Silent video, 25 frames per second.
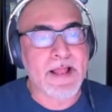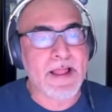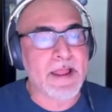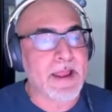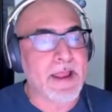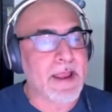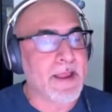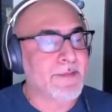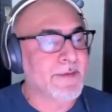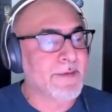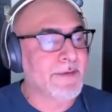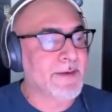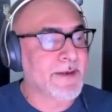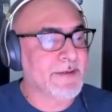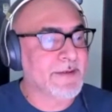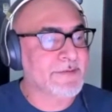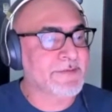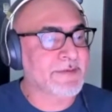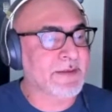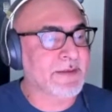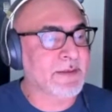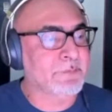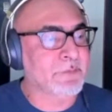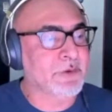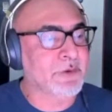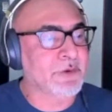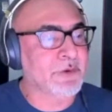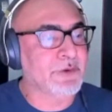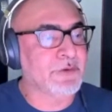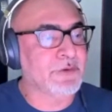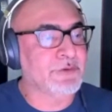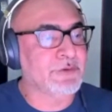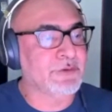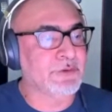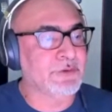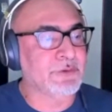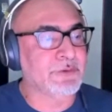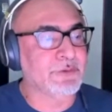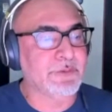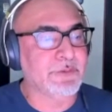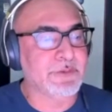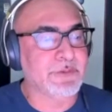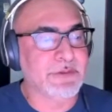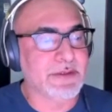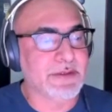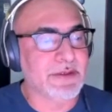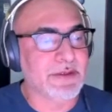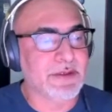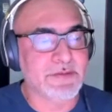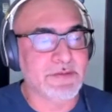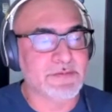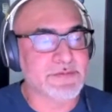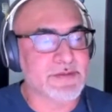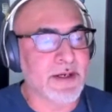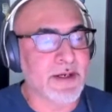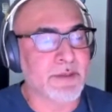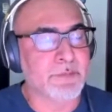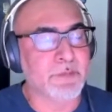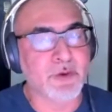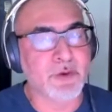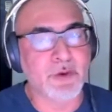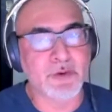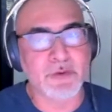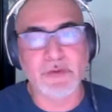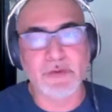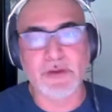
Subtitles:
And then the next thing I'm going to do is I'm going to